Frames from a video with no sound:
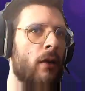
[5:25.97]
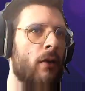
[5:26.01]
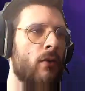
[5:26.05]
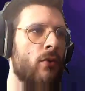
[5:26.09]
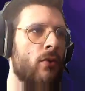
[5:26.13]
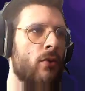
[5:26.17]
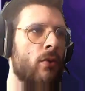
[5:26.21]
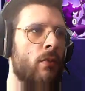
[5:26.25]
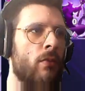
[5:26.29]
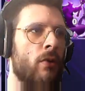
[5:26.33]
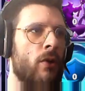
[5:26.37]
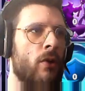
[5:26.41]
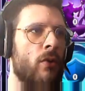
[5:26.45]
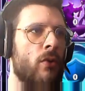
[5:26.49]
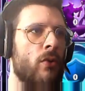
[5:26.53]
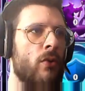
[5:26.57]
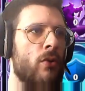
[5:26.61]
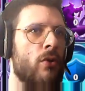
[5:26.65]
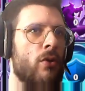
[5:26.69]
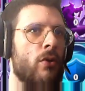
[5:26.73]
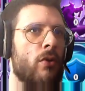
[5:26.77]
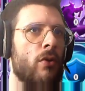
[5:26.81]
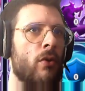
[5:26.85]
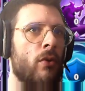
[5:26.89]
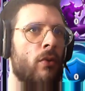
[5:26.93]
also be
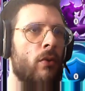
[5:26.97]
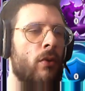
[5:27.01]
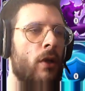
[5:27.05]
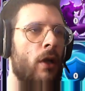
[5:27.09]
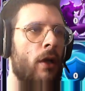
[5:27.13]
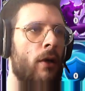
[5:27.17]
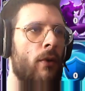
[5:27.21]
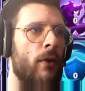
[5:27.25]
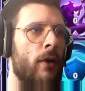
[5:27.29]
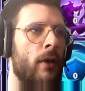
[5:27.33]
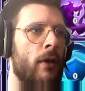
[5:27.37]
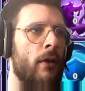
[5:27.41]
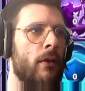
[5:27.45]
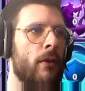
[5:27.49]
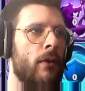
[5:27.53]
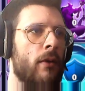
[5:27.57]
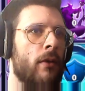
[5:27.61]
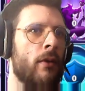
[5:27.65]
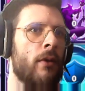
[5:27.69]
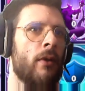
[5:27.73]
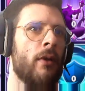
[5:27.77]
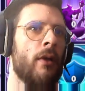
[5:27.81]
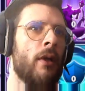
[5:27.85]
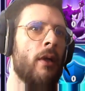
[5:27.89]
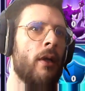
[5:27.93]
used on Nilua
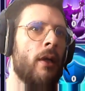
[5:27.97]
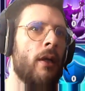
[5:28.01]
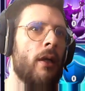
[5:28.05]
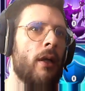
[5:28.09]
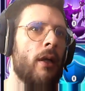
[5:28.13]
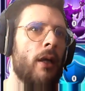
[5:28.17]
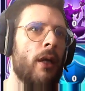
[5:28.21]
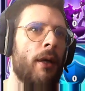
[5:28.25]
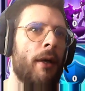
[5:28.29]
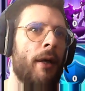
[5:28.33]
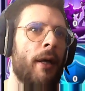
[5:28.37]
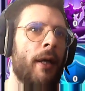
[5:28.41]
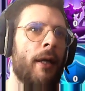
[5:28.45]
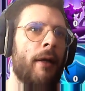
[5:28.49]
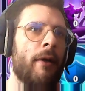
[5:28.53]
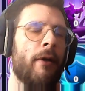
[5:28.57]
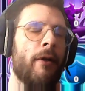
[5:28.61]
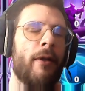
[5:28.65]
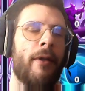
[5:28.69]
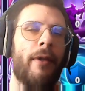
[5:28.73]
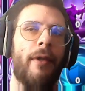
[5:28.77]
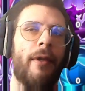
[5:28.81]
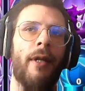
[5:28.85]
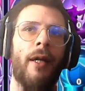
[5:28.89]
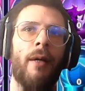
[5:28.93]
in an
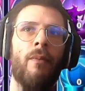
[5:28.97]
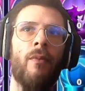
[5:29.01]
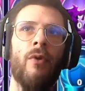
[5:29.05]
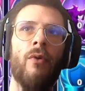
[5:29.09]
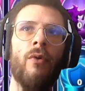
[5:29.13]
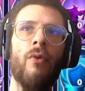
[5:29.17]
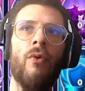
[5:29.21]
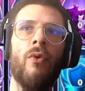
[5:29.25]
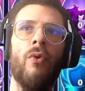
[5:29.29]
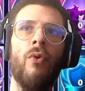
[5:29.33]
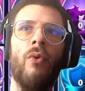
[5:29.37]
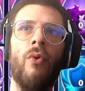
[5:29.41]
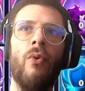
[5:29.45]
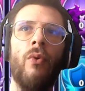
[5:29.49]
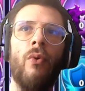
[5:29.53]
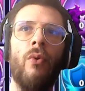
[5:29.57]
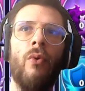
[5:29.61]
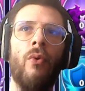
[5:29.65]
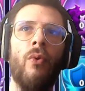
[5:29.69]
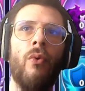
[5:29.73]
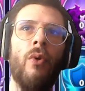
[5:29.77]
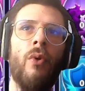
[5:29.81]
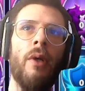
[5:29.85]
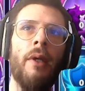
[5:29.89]
attempt to